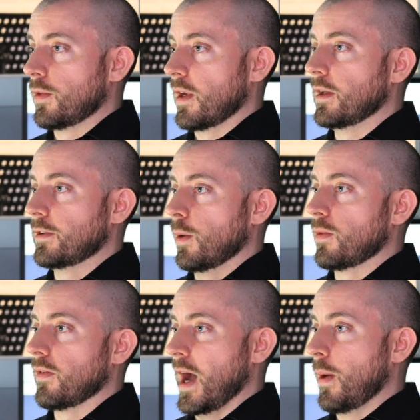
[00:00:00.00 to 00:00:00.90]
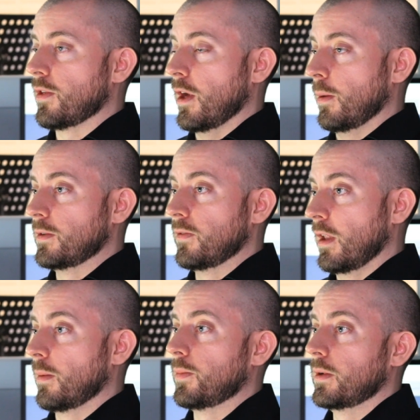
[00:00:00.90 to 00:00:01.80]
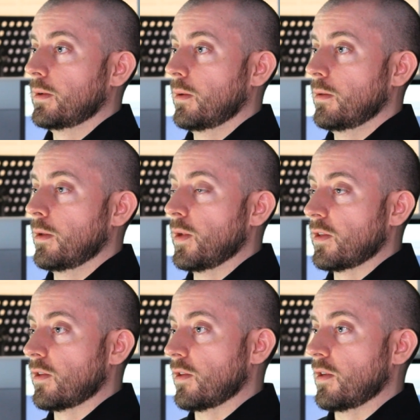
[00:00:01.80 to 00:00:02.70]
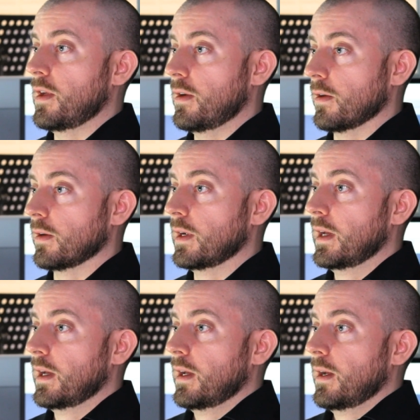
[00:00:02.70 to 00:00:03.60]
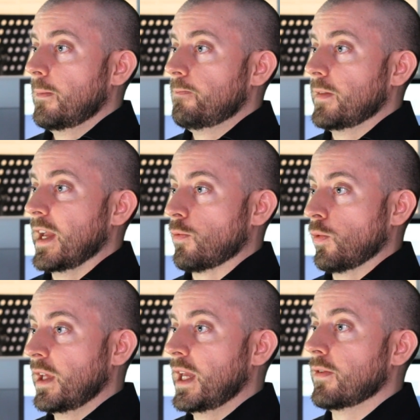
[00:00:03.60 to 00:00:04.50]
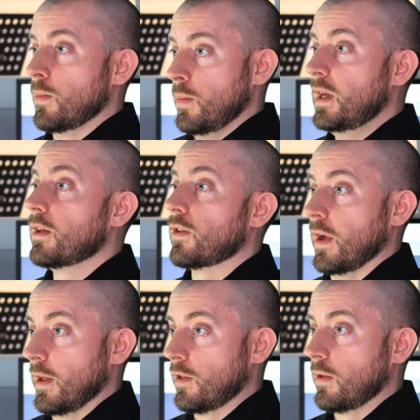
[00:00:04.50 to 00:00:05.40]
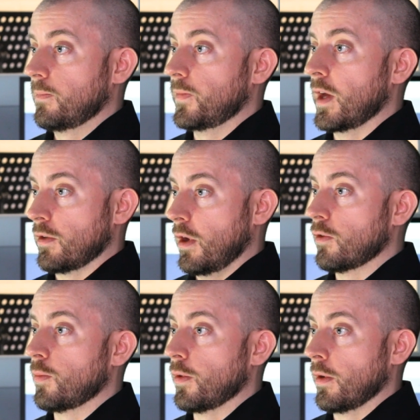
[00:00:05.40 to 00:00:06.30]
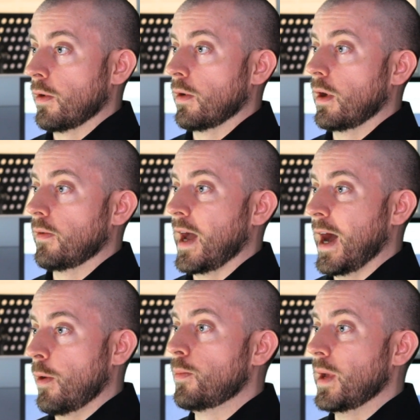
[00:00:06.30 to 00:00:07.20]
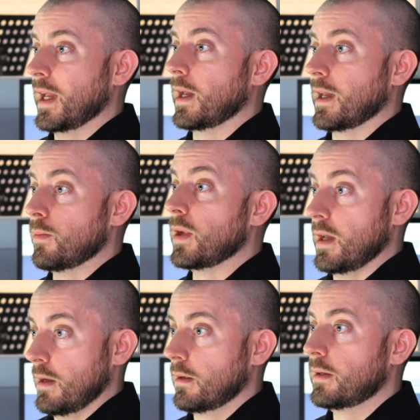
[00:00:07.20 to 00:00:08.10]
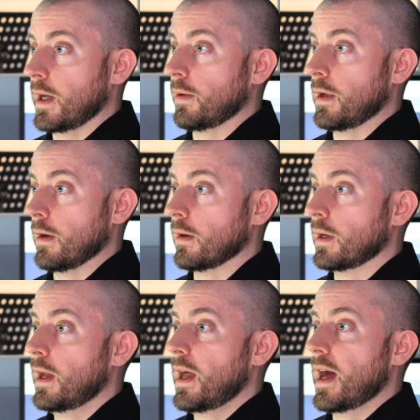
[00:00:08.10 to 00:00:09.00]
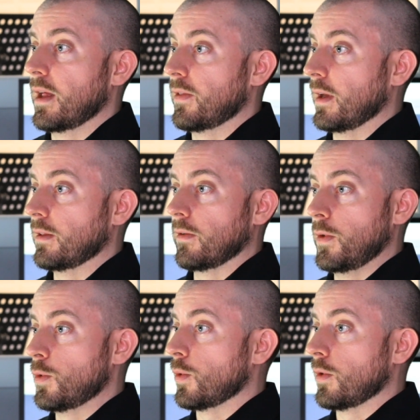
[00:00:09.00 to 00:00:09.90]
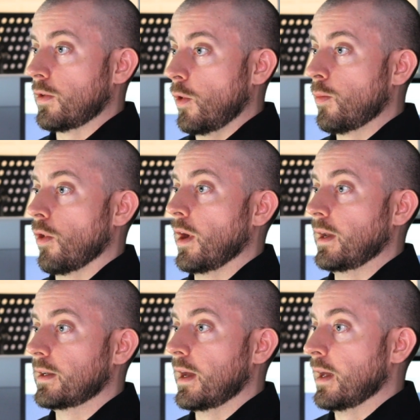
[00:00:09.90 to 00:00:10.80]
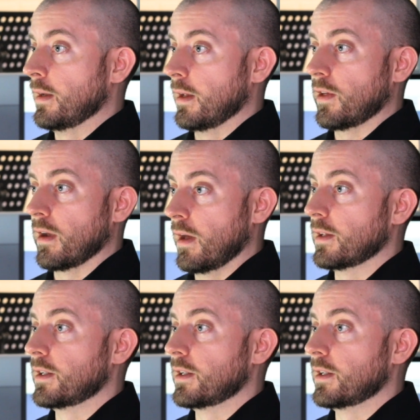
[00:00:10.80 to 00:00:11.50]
I would say in terms of how it's helped develop the businesses here, it's really given me a sense as an entrepreneur of how big it can be down here. And I think the future is so bright, and it's got a